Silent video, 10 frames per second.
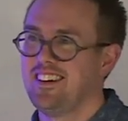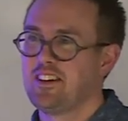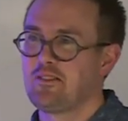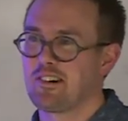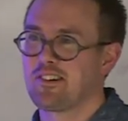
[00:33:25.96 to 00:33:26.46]

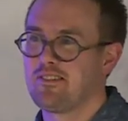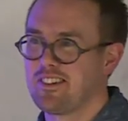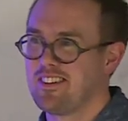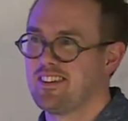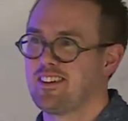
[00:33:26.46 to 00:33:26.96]
work
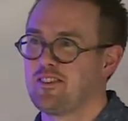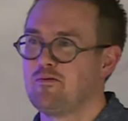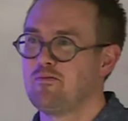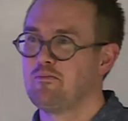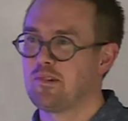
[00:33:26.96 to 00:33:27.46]
with uh,
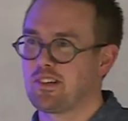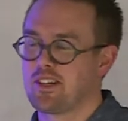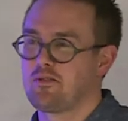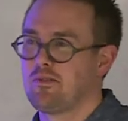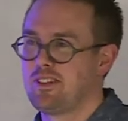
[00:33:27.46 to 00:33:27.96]

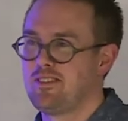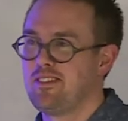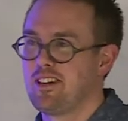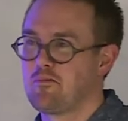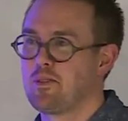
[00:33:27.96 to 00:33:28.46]
projects with
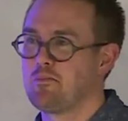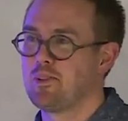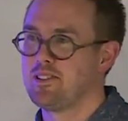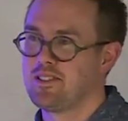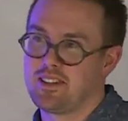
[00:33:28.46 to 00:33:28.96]
young
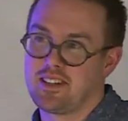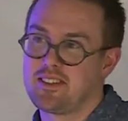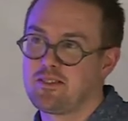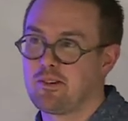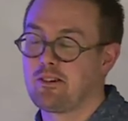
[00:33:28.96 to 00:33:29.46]
people. So
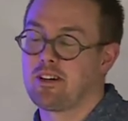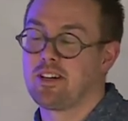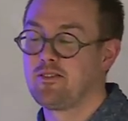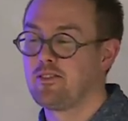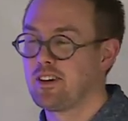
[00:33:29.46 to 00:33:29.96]
that's where we
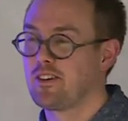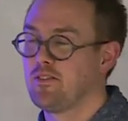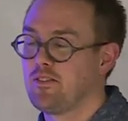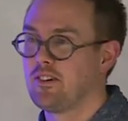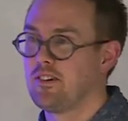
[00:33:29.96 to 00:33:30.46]
get funding
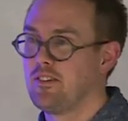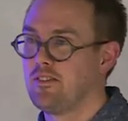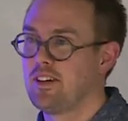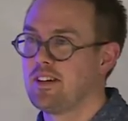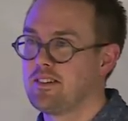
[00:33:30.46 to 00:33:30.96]
for
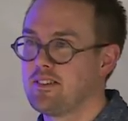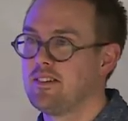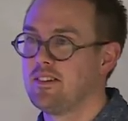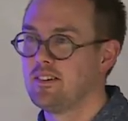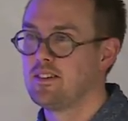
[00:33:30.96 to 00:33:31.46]
three years.
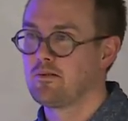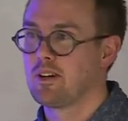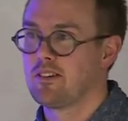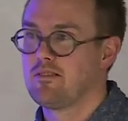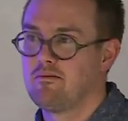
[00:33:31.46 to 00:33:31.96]
So
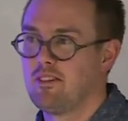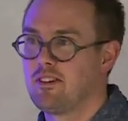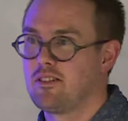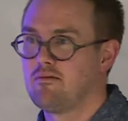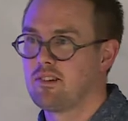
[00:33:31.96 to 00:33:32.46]
we're
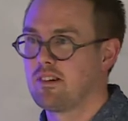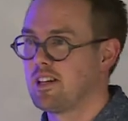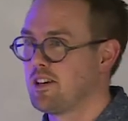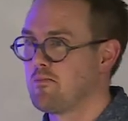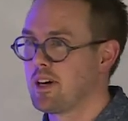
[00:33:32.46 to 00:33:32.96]
totally
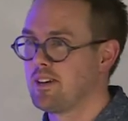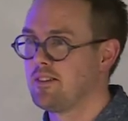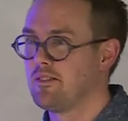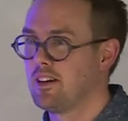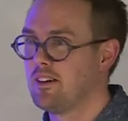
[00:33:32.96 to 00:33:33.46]

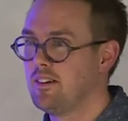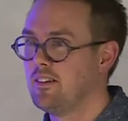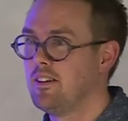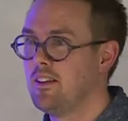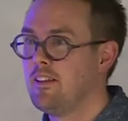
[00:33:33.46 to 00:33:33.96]
independent, really.
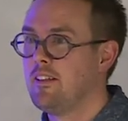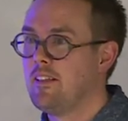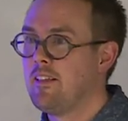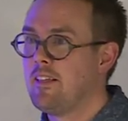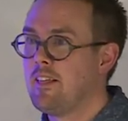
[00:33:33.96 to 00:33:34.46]

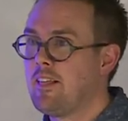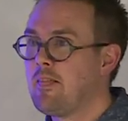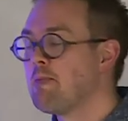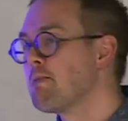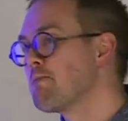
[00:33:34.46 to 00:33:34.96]
But uh,
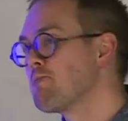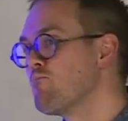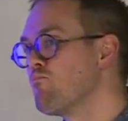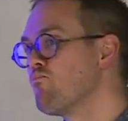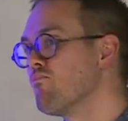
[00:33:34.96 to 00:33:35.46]
like more
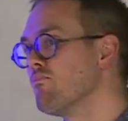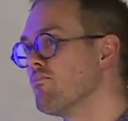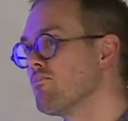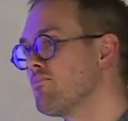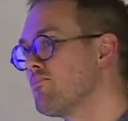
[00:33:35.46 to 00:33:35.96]

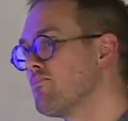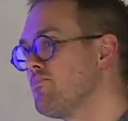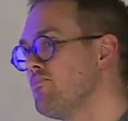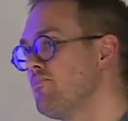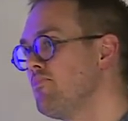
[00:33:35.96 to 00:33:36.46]
generally,
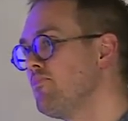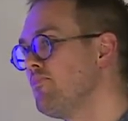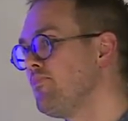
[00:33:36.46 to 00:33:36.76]
um,